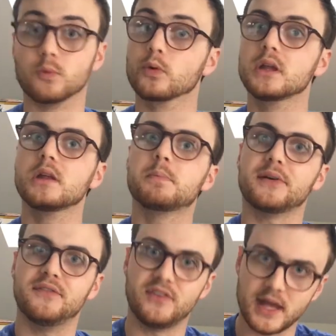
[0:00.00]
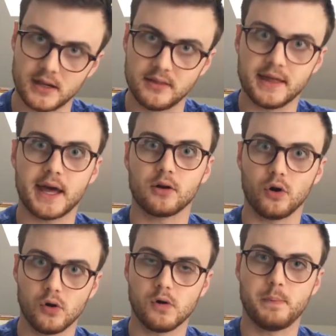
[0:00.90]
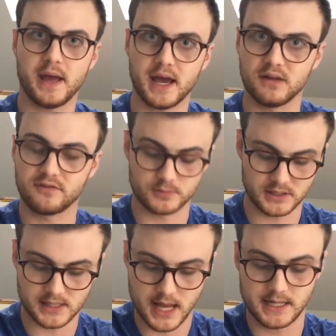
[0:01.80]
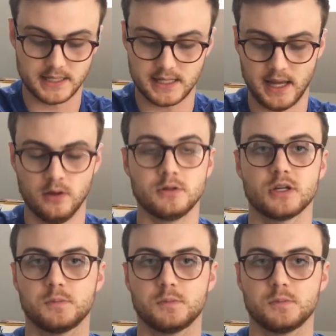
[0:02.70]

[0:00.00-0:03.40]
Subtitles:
and really prevent that whole pad from sliding down,